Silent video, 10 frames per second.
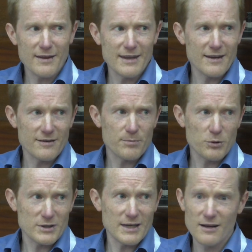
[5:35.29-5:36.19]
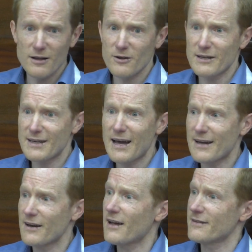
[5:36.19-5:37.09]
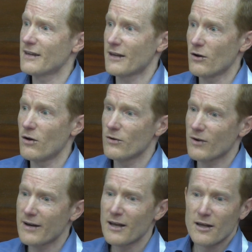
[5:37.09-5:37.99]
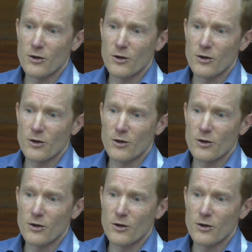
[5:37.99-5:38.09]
I think, isn't particularly diagnostic at all, right?